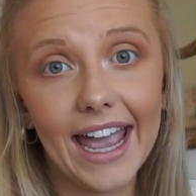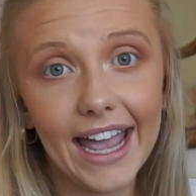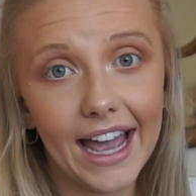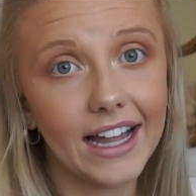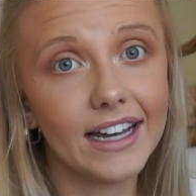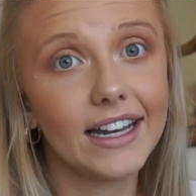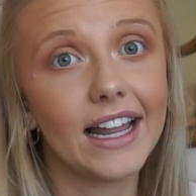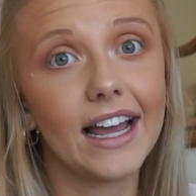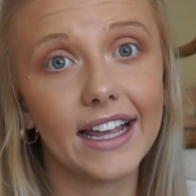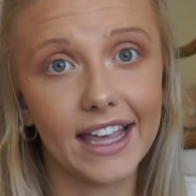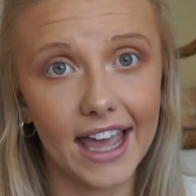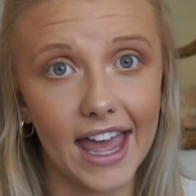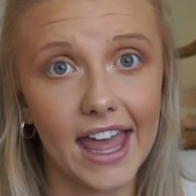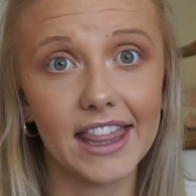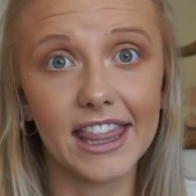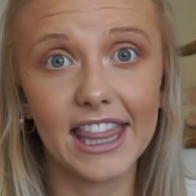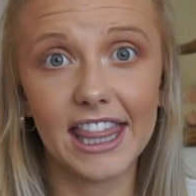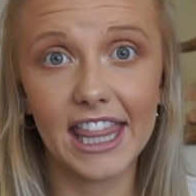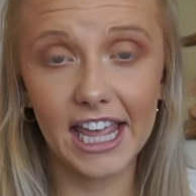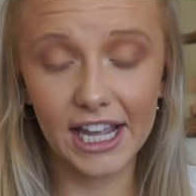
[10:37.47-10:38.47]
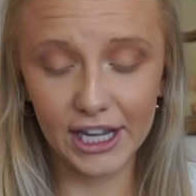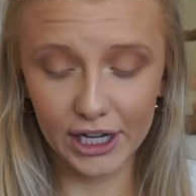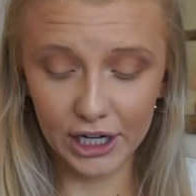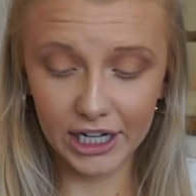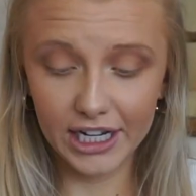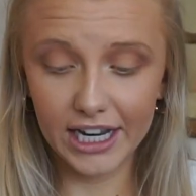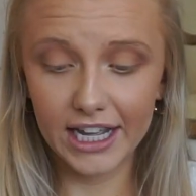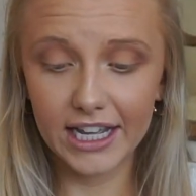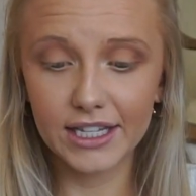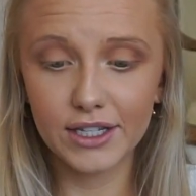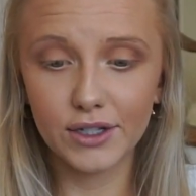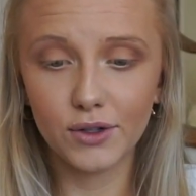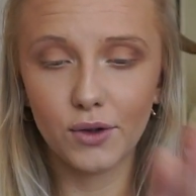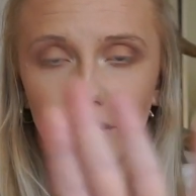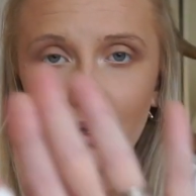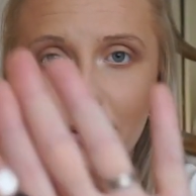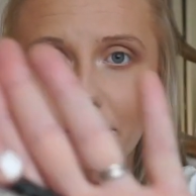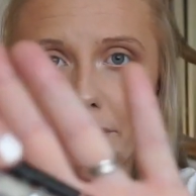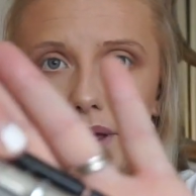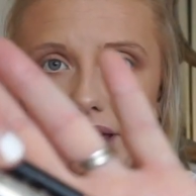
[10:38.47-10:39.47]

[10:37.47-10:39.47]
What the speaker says: And again, thank goodness Nolan